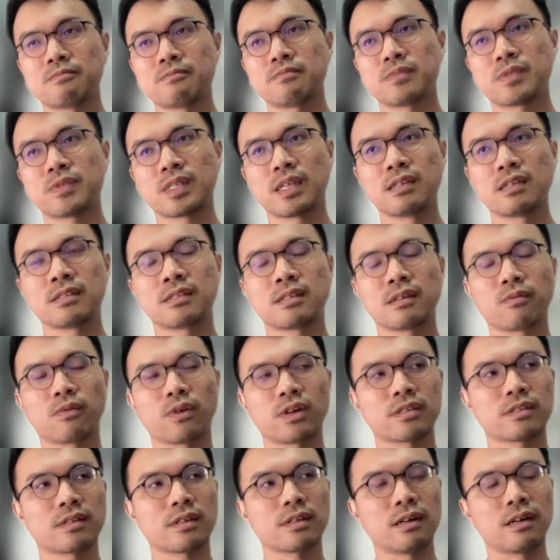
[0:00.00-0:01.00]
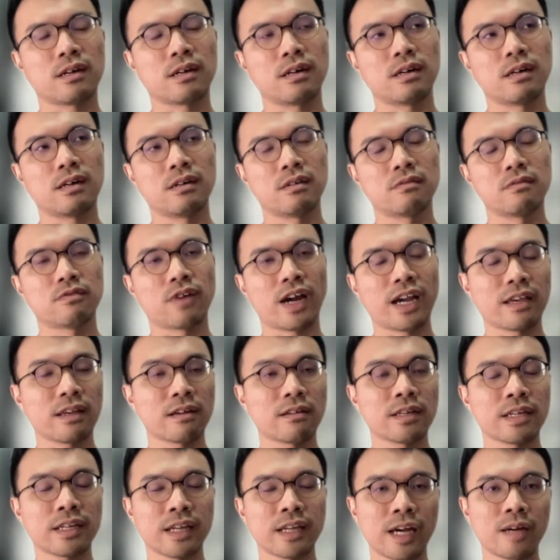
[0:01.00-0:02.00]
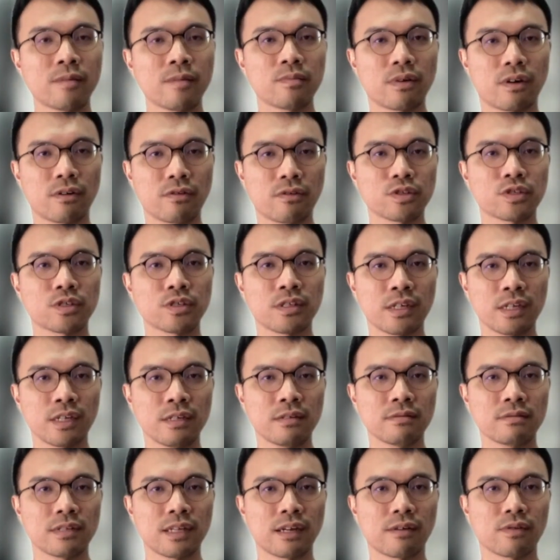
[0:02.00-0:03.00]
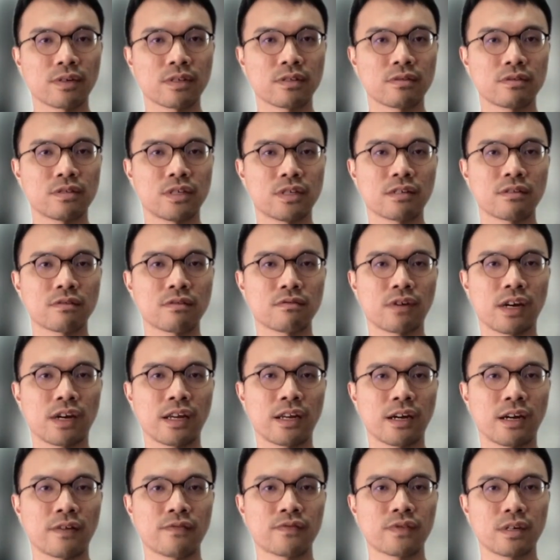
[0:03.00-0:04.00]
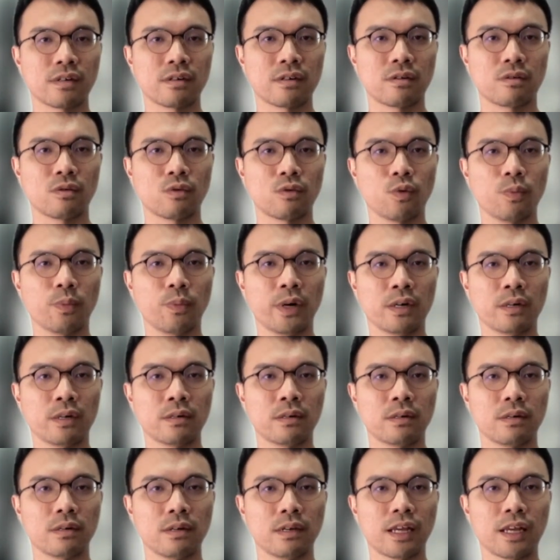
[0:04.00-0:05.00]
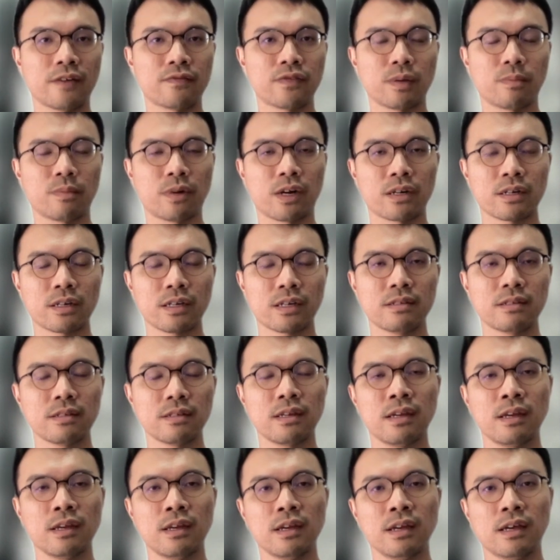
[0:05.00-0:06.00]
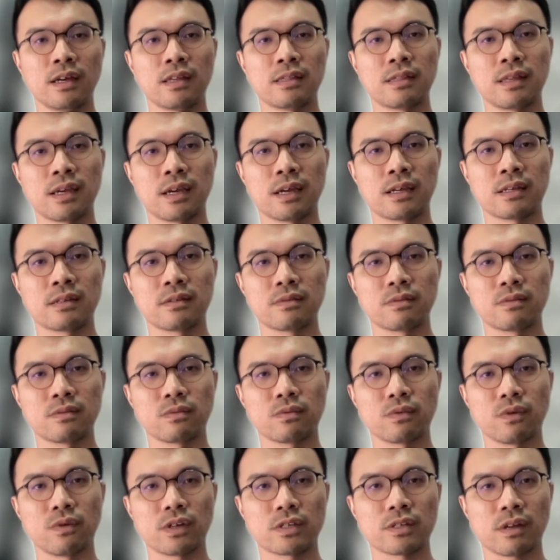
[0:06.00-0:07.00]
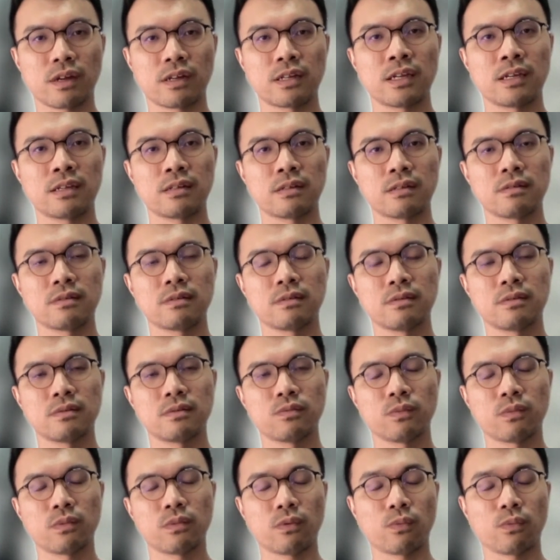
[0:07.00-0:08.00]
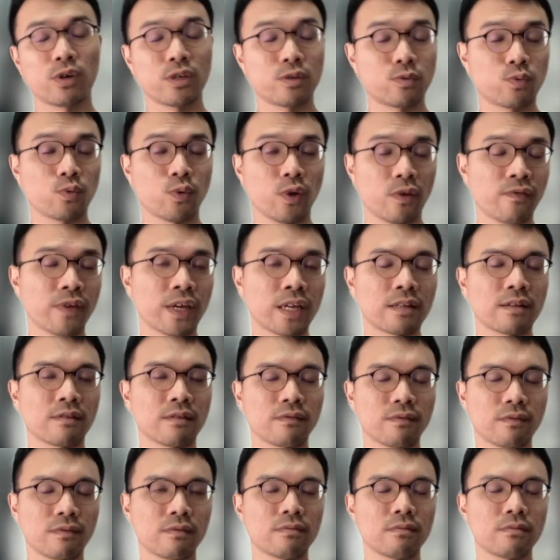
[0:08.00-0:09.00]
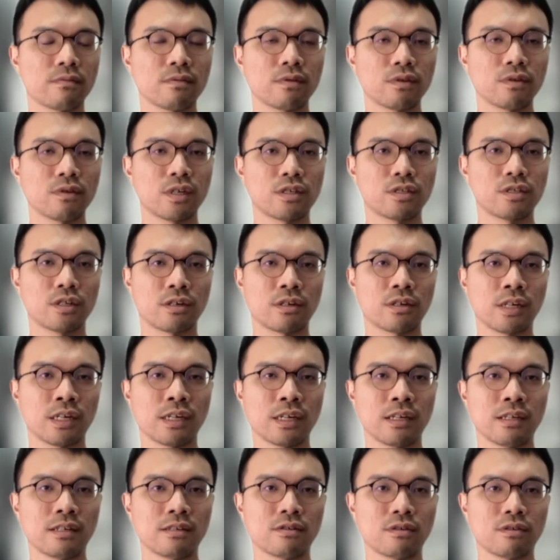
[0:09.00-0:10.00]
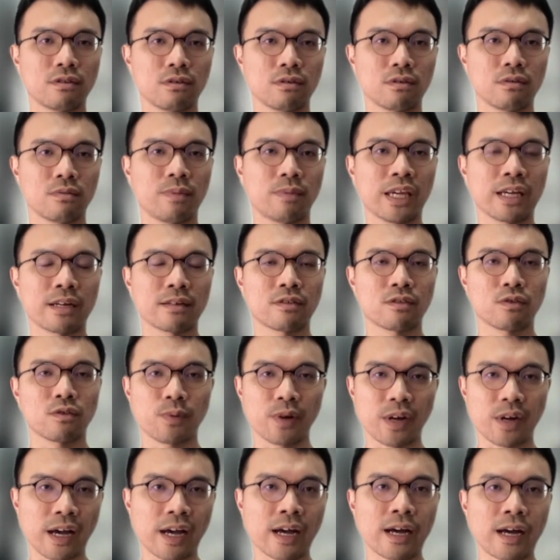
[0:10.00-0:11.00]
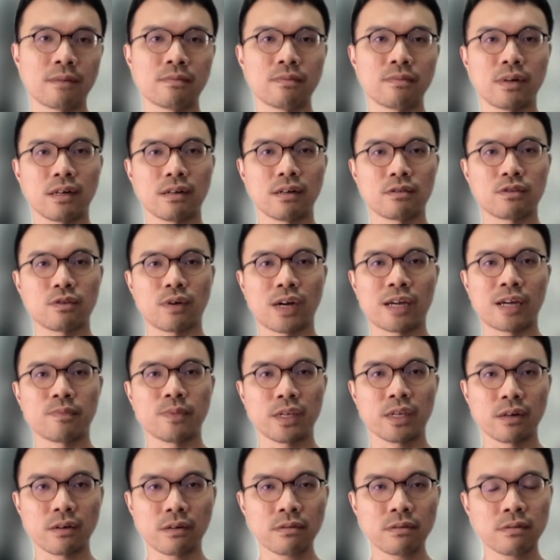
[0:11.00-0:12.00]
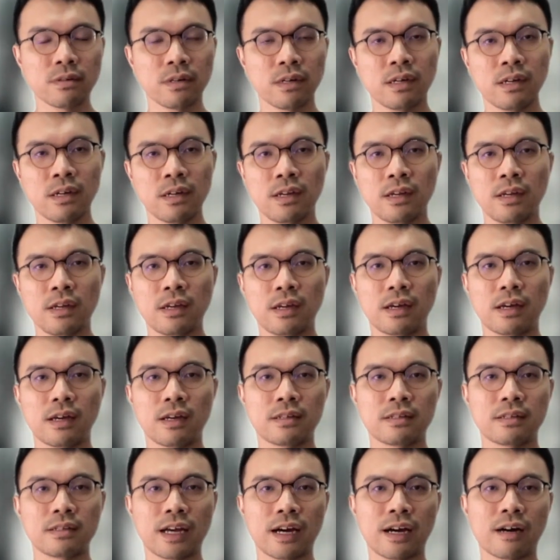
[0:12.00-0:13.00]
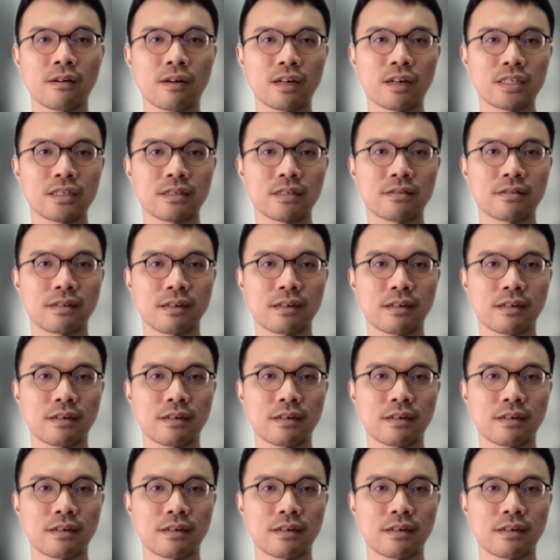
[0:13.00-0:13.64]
since it was a ride-hailing app originally. That was just right after Uber left the market, and then was with it to the journey to being a super app to IPO. And now I just